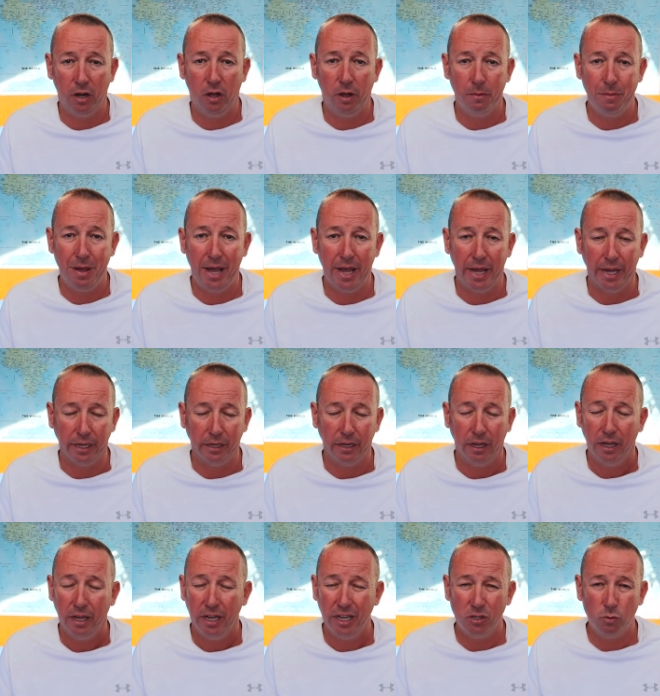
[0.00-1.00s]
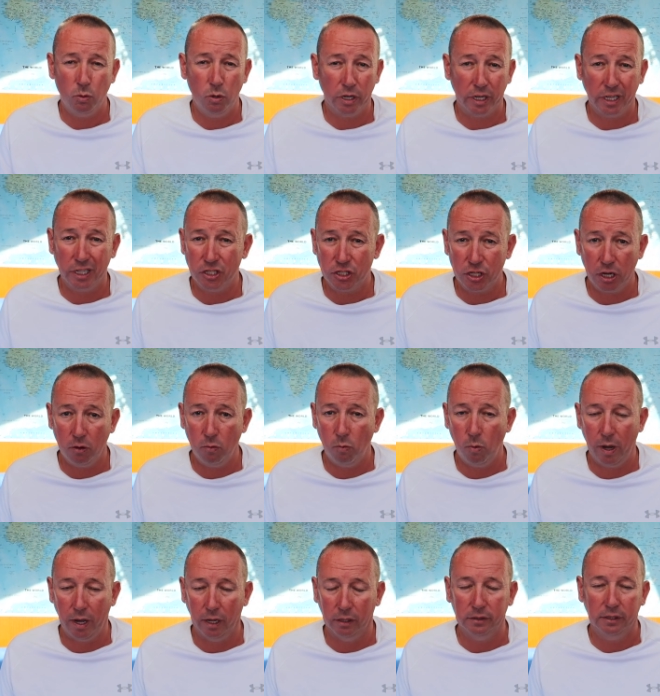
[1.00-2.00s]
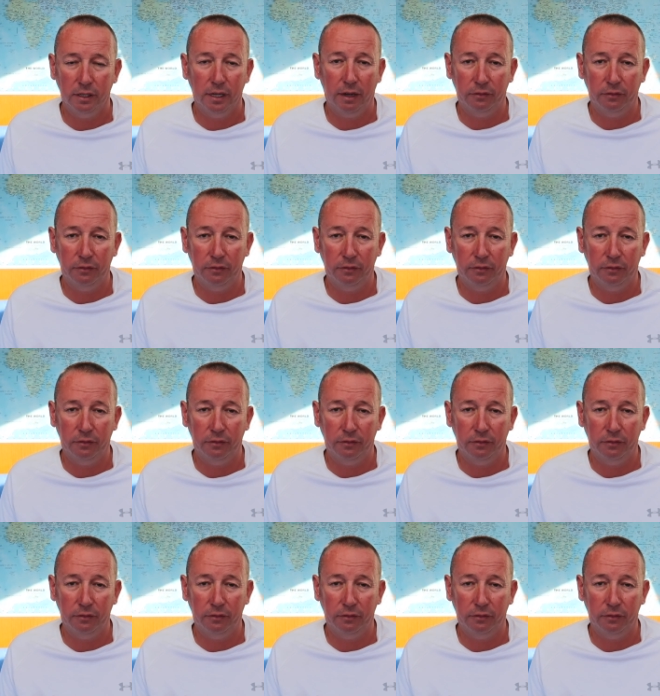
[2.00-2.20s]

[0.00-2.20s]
I made is working so well,